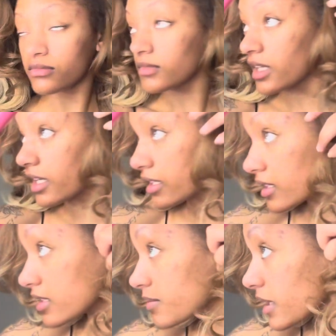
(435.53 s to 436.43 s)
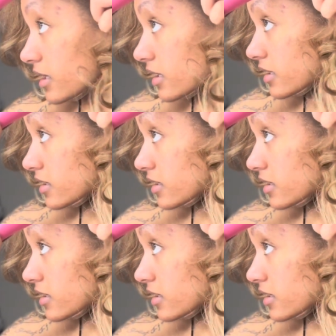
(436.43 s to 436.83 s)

Like, this method is